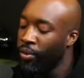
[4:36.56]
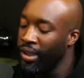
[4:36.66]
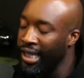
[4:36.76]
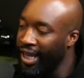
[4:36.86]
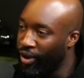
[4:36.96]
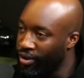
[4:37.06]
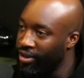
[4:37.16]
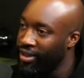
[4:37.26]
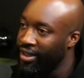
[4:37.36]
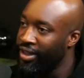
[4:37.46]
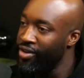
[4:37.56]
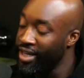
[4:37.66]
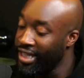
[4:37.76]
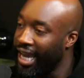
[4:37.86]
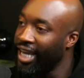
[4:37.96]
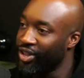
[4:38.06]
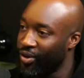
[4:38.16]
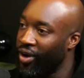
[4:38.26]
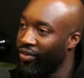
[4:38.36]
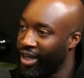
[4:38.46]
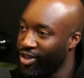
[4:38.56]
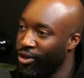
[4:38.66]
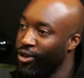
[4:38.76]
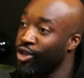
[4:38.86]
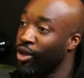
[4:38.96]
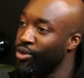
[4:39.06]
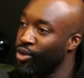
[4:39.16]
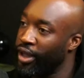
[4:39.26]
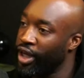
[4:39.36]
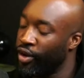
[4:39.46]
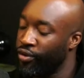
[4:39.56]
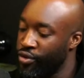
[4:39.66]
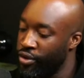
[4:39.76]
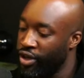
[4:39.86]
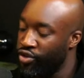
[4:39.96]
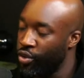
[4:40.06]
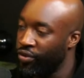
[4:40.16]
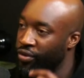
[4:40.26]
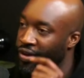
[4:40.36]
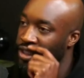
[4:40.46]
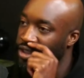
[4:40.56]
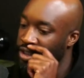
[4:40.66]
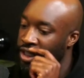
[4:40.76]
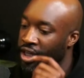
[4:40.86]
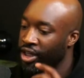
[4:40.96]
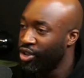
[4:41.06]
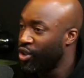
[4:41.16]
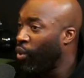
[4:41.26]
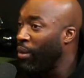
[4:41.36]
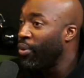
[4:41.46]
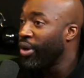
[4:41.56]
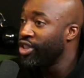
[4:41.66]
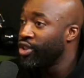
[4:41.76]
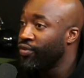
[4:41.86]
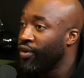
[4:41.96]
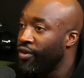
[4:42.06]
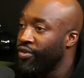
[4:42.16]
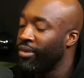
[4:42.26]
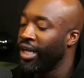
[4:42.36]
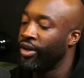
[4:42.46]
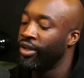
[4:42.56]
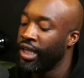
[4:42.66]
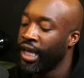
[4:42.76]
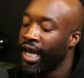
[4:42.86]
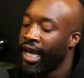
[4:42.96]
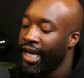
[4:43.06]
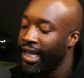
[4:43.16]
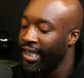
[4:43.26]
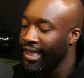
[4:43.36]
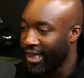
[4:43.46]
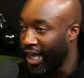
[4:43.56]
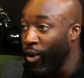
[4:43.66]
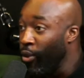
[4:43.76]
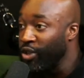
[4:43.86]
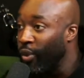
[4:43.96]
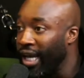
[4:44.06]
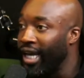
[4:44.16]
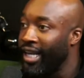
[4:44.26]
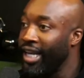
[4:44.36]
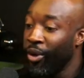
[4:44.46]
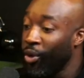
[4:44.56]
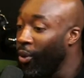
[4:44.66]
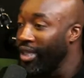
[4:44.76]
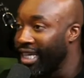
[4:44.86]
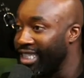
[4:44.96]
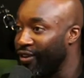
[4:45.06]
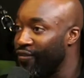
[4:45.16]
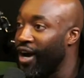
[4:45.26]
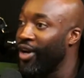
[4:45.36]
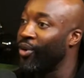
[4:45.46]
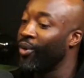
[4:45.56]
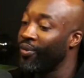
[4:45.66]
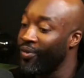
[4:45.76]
Lyon, they're in danger, aren't they? It's only the top two that go through. They drew with Juventus, just a one point so far from Lyon. They always win it. Lyon always get to the final.